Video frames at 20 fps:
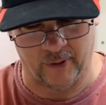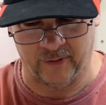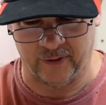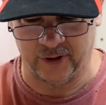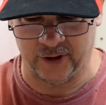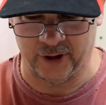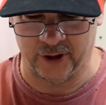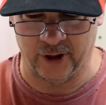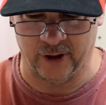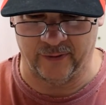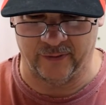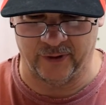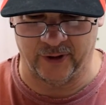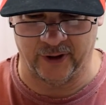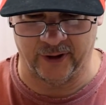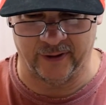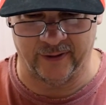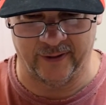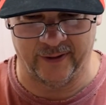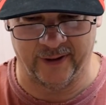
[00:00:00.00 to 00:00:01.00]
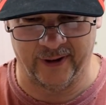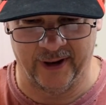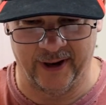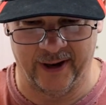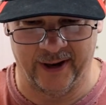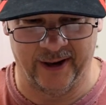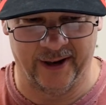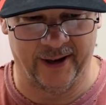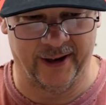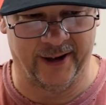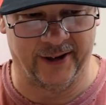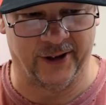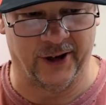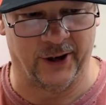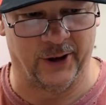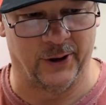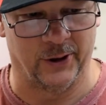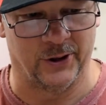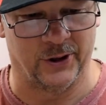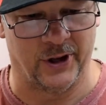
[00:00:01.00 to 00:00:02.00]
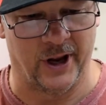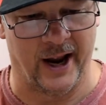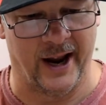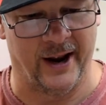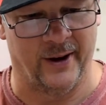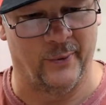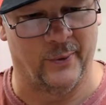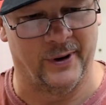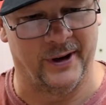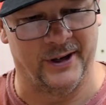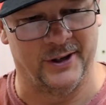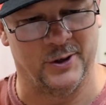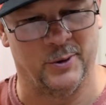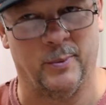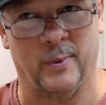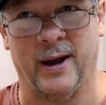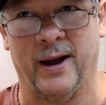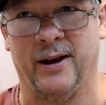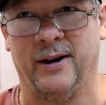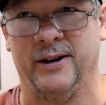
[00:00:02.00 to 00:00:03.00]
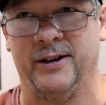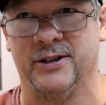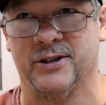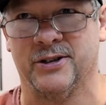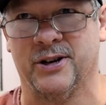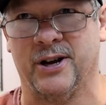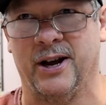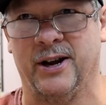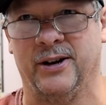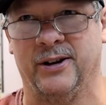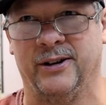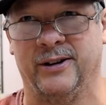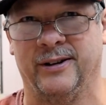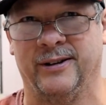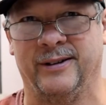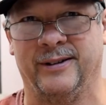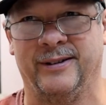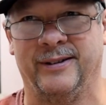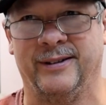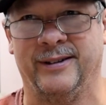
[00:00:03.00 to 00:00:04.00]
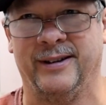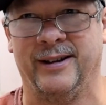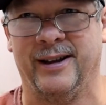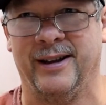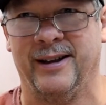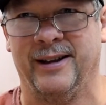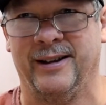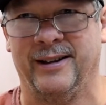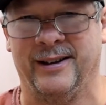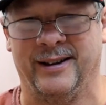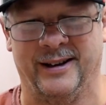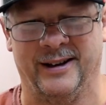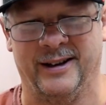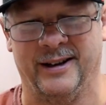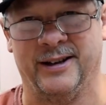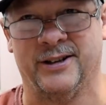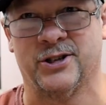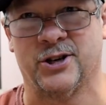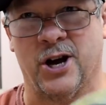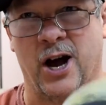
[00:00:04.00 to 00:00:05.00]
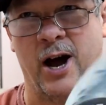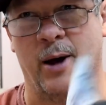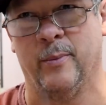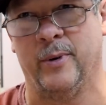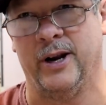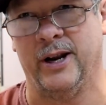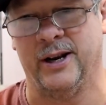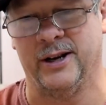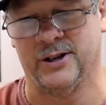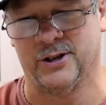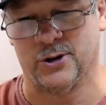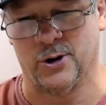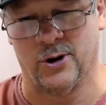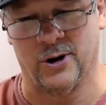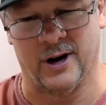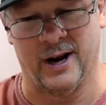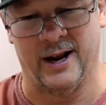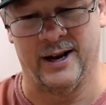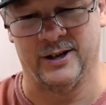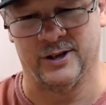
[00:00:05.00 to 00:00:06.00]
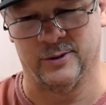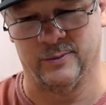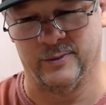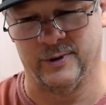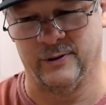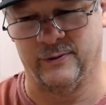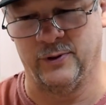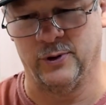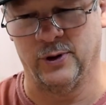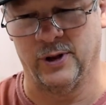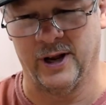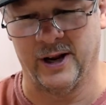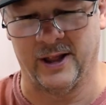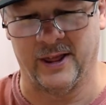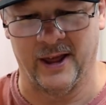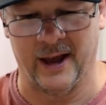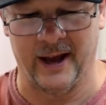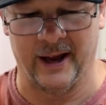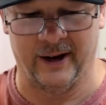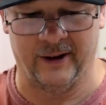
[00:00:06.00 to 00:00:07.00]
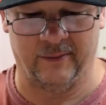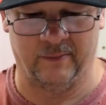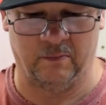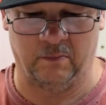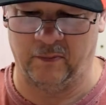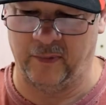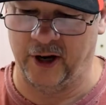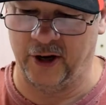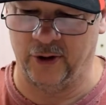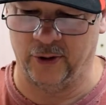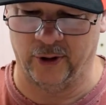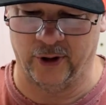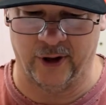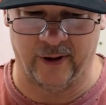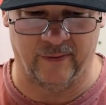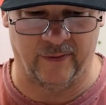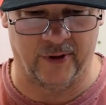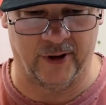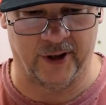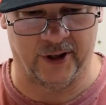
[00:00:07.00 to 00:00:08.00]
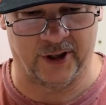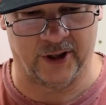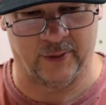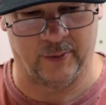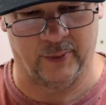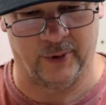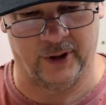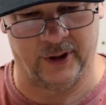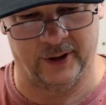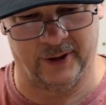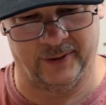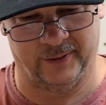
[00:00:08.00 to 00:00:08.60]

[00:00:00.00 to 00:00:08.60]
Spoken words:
his stuff to understand what he's about. He's kind of, it's comedy and sarcasm. If you like that, then you'll love this. But